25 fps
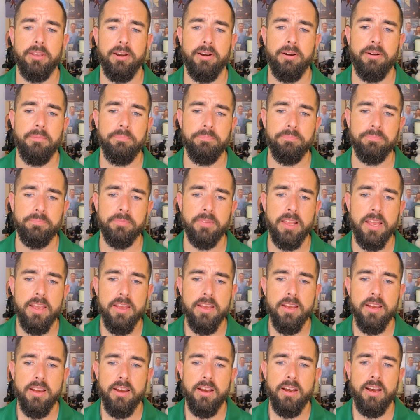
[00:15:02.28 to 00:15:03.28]
there.
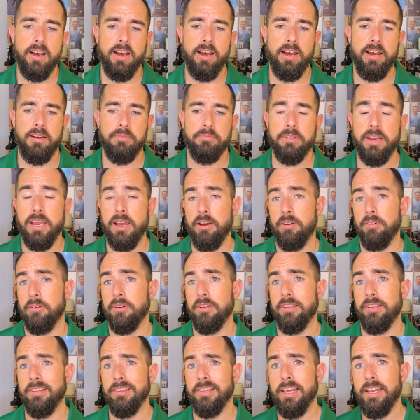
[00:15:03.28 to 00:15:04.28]
Now,
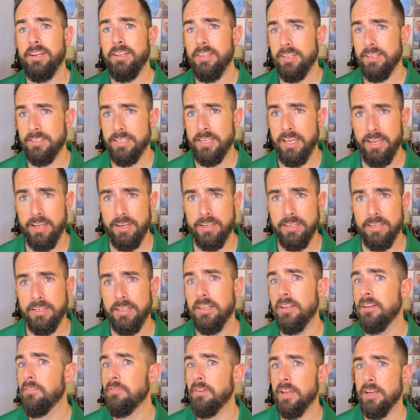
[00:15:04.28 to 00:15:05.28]
a lot of the tech and
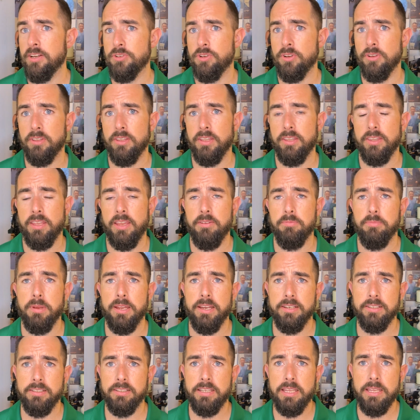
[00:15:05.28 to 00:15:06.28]
innovation that they've
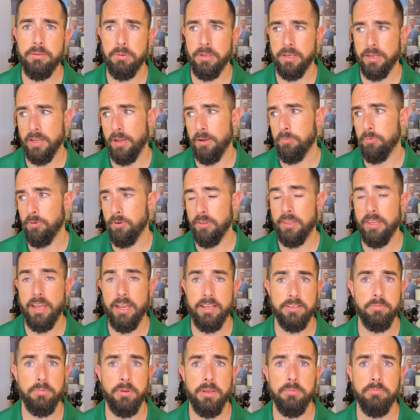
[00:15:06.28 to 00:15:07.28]
been keeping up with
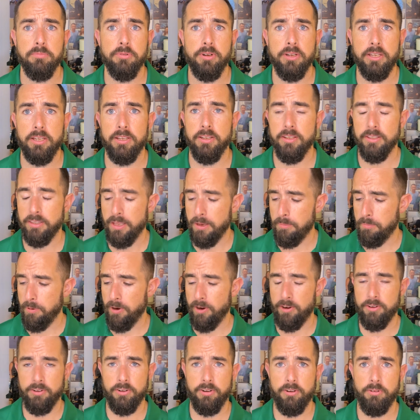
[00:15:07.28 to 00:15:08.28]
has been pretty good. They
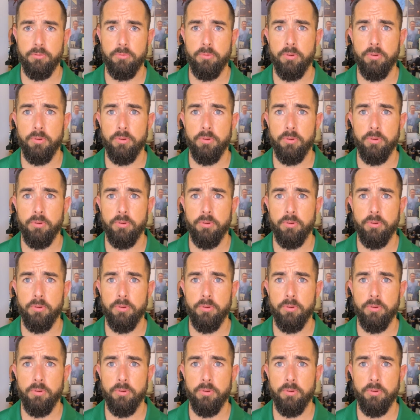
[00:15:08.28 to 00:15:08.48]
partnered